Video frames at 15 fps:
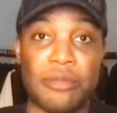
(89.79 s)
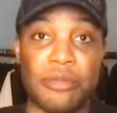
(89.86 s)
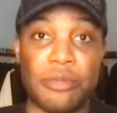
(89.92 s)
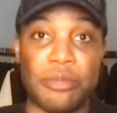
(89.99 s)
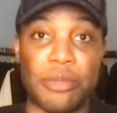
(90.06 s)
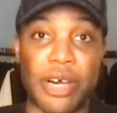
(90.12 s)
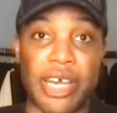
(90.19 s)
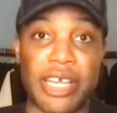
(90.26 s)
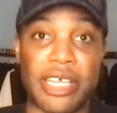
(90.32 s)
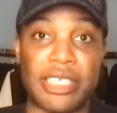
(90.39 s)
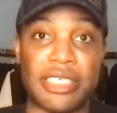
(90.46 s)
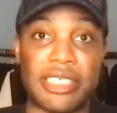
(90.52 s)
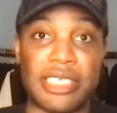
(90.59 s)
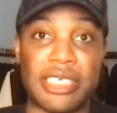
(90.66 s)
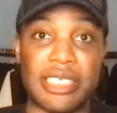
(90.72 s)
my
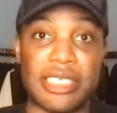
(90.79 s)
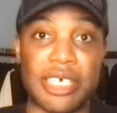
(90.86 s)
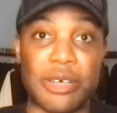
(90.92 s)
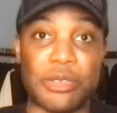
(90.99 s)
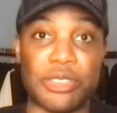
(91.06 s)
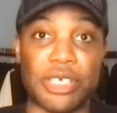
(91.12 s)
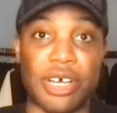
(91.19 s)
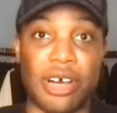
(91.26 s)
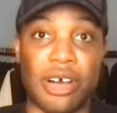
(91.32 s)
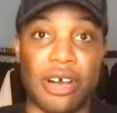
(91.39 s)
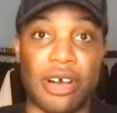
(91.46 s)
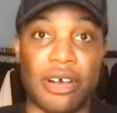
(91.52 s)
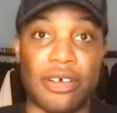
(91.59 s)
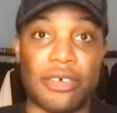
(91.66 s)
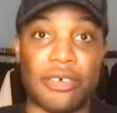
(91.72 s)
details
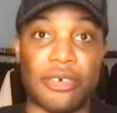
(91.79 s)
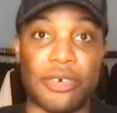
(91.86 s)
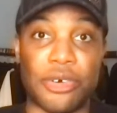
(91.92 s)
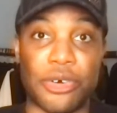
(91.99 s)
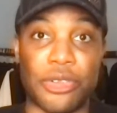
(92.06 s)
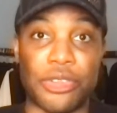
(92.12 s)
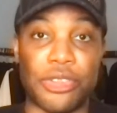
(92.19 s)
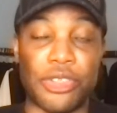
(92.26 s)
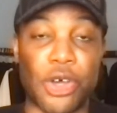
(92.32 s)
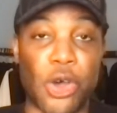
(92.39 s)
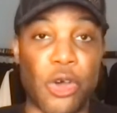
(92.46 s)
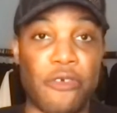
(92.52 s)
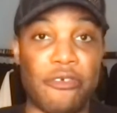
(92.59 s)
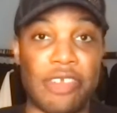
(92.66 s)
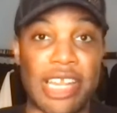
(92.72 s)
are on the
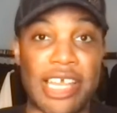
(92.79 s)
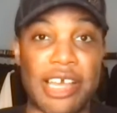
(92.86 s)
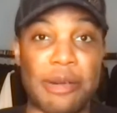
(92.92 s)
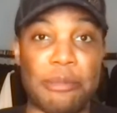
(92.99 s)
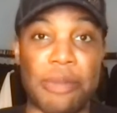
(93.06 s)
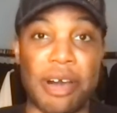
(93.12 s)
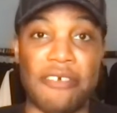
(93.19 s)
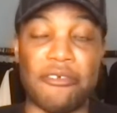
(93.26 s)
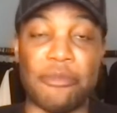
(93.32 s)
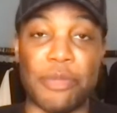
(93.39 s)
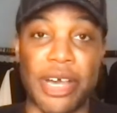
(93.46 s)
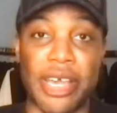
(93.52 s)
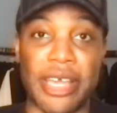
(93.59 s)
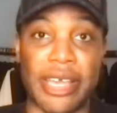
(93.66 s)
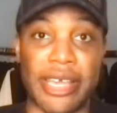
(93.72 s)
overlay above
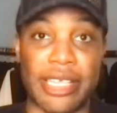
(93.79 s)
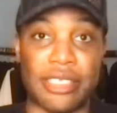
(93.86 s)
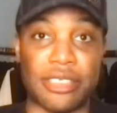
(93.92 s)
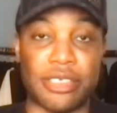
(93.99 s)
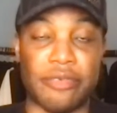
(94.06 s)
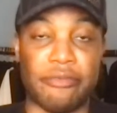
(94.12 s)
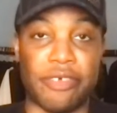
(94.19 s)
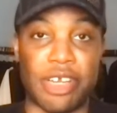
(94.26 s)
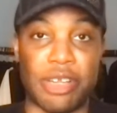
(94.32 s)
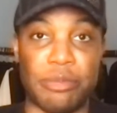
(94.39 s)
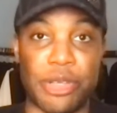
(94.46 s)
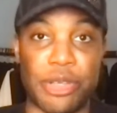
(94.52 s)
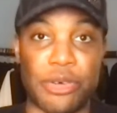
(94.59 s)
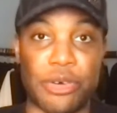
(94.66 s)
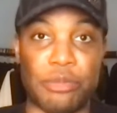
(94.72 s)
my head. So follow
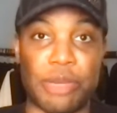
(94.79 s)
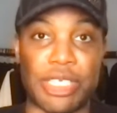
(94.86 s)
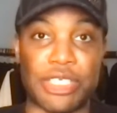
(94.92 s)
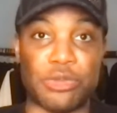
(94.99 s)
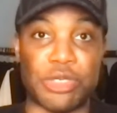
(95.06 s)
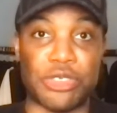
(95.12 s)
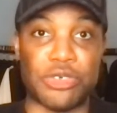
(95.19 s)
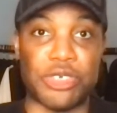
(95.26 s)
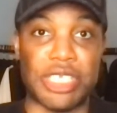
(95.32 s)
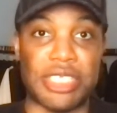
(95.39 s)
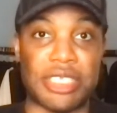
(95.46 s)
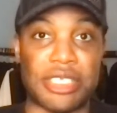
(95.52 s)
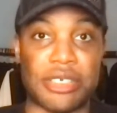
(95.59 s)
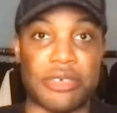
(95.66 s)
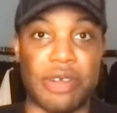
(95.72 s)
me on my Twitter and
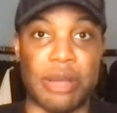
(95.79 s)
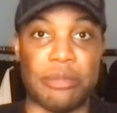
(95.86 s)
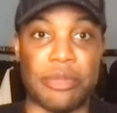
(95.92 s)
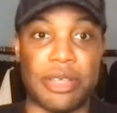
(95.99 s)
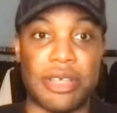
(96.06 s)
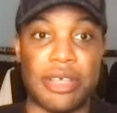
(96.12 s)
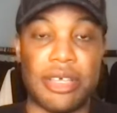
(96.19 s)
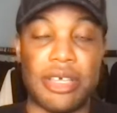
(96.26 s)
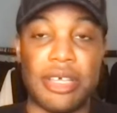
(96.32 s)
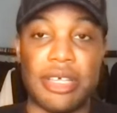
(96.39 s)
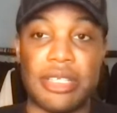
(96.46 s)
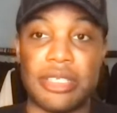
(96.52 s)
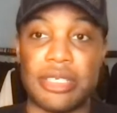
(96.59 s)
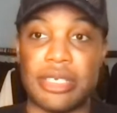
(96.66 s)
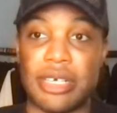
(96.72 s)
Instagram.
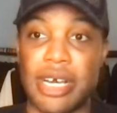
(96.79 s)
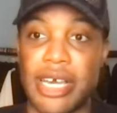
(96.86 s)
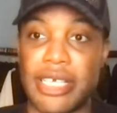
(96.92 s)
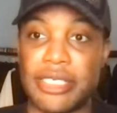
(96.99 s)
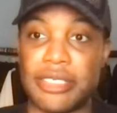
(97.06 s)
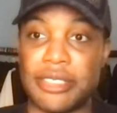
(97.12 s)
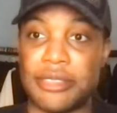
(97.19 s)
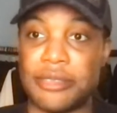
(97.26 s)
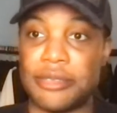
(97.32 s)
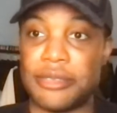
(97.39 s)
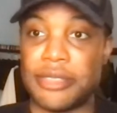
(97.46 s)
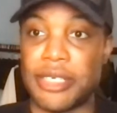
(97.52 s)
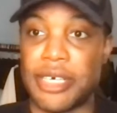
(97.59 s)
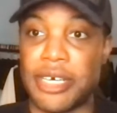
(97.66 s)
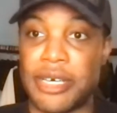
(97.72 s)
So, guys,
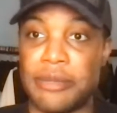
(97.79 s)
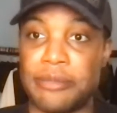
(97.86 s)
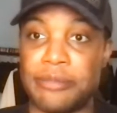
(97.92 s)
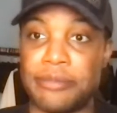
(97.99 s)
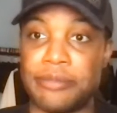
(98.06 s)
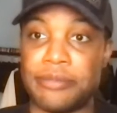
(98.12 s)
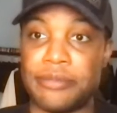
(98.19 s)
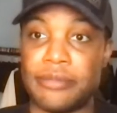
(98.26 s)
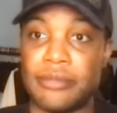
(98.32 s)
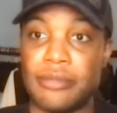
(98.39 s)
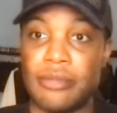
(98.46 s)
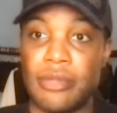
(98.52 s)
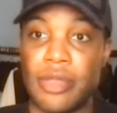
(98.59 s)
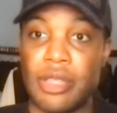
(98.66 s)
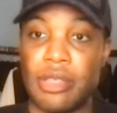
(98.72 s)

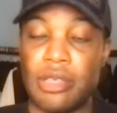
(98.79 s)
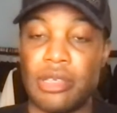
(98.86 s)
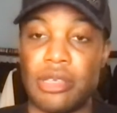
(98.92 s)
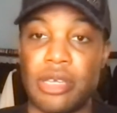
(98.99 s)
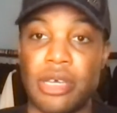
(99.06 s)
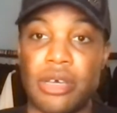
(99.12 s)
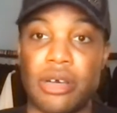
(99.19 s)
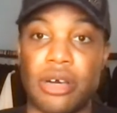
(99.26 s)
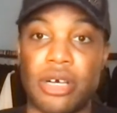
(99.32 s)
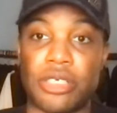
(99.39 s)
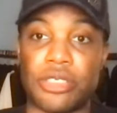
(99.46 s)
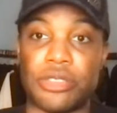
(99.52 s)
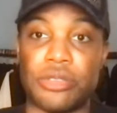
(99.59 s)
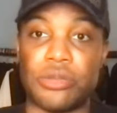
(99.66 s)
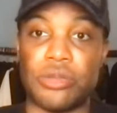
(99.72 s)
yeah,
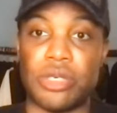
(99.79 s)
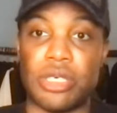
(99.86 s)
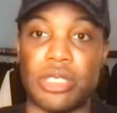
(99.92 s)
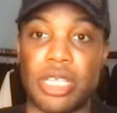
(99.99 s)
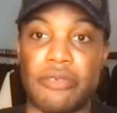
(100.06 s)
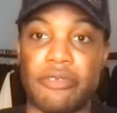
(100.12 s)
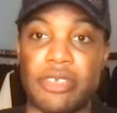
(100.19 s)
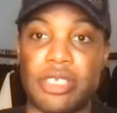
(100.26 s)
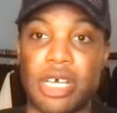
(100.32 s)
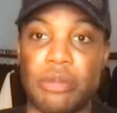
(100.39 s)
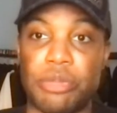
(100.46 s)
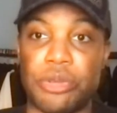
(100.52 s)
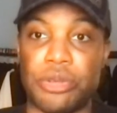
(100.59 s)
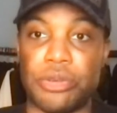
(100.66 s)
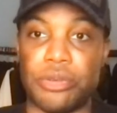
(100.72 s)
Arsenal, another
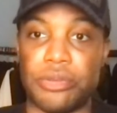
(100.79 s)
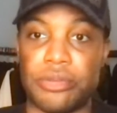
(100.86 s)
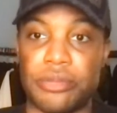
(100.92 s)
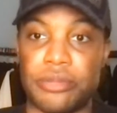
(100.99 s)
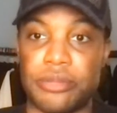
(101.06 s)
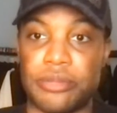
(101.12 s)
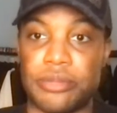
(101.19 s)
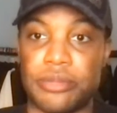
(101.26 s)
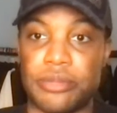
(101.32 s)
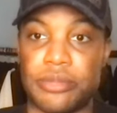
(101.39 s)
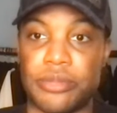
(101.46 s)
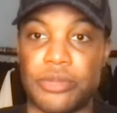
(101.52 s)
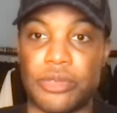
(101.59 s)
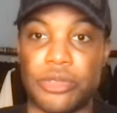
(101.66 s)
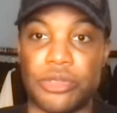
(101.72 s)
W
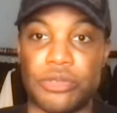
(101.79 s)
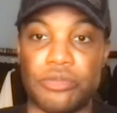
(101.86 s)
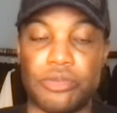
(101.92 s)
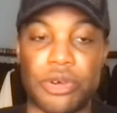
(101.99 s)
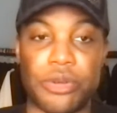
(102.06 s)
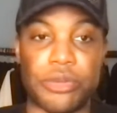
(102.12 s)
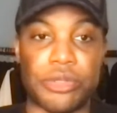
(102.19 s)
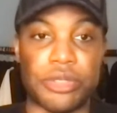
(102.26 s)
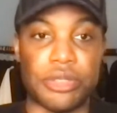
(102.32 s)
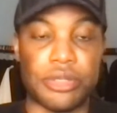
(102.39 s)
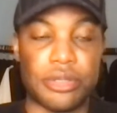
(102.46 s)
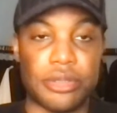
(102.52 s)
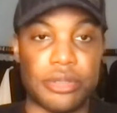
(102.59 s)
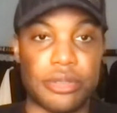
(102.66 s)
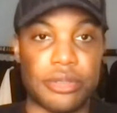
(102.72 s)
on the road.
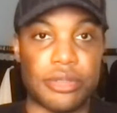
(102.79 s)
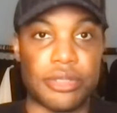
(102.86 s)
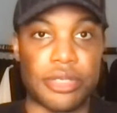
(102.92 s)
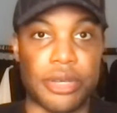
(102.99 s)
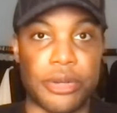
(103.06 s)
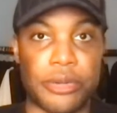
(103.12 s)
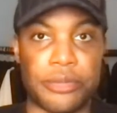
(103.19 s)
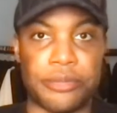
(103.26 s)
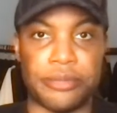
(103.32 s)
So,